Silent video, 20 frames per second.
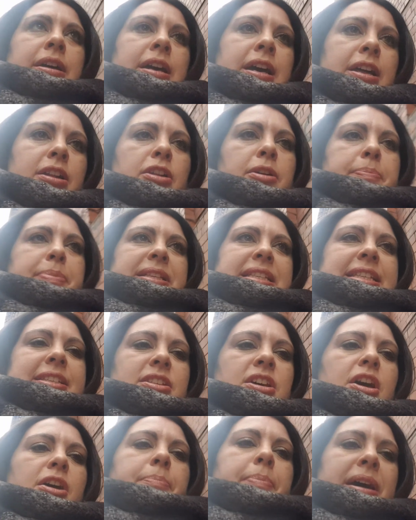and not be
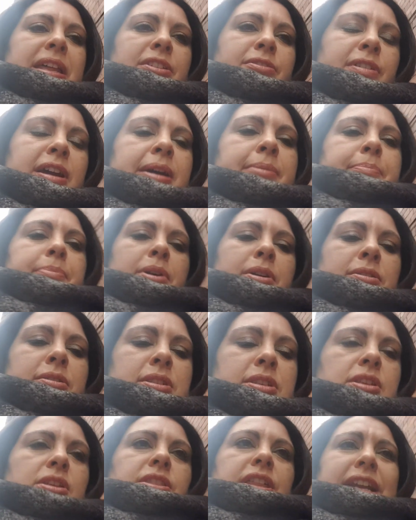deterred by the rain but
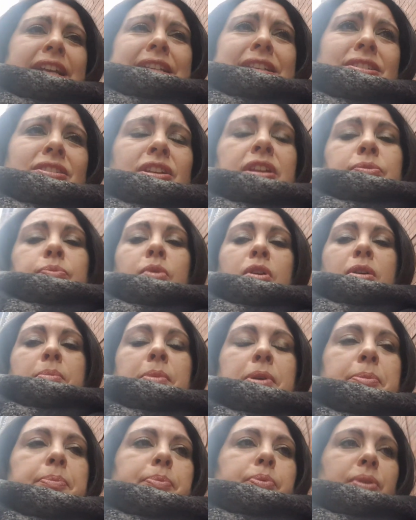also that it's going to warm
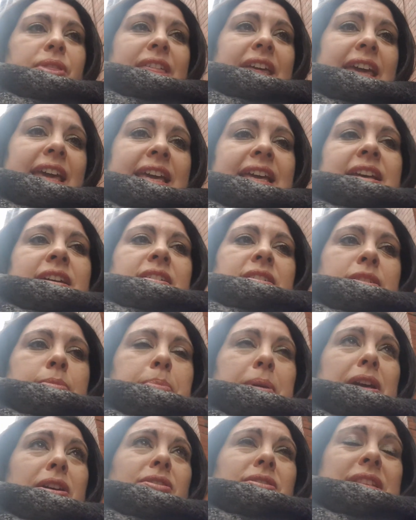up with the heaters
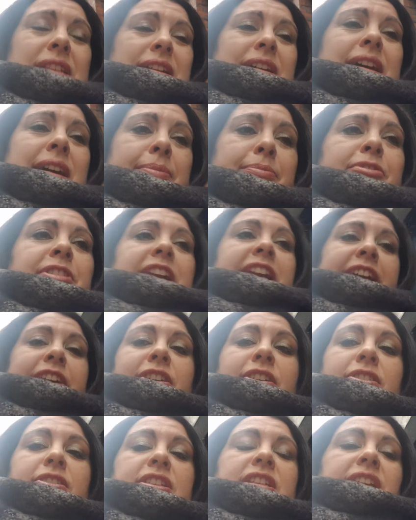because I'm really
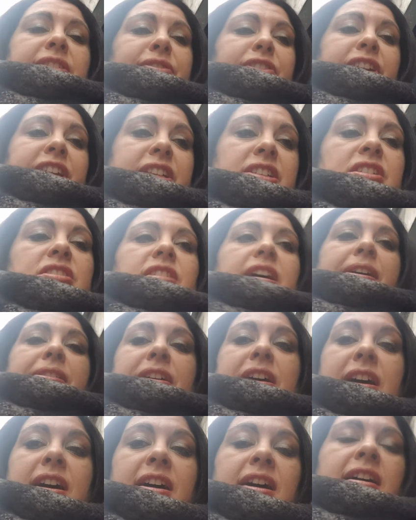cold and I've only just got out of
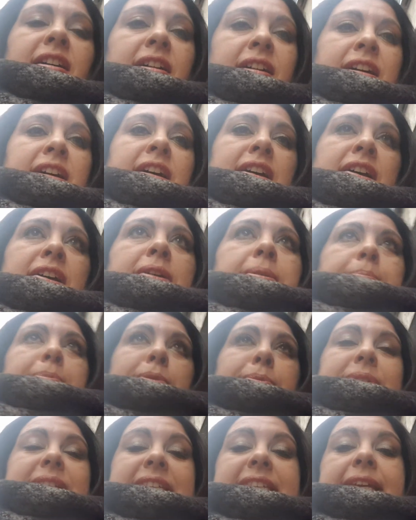the car but
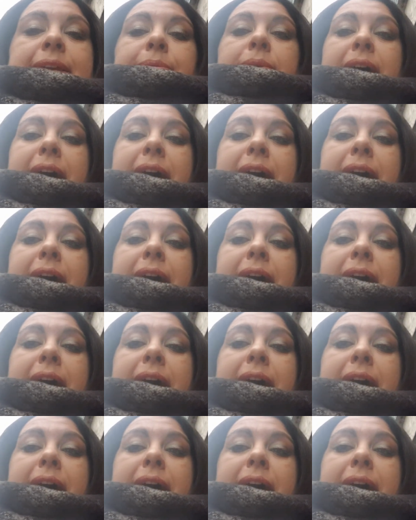we'll see what